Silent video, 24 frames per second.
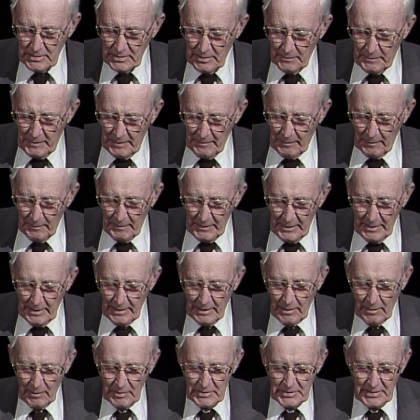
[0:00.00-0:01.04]
to people being
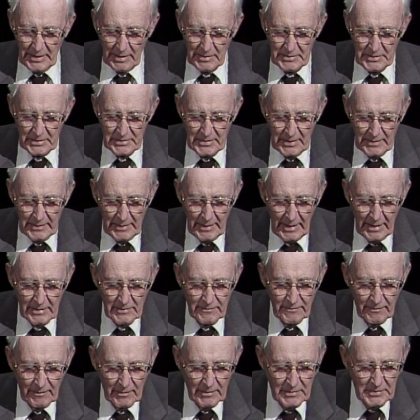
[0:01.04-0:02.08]
here. It tells us in the next
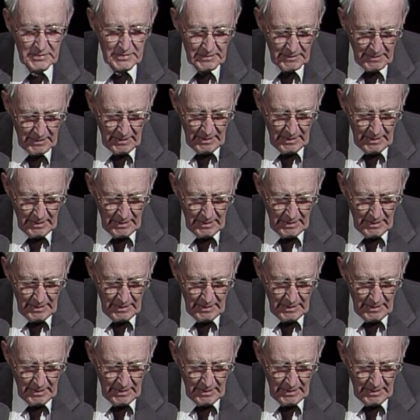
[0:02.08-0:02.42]
verse.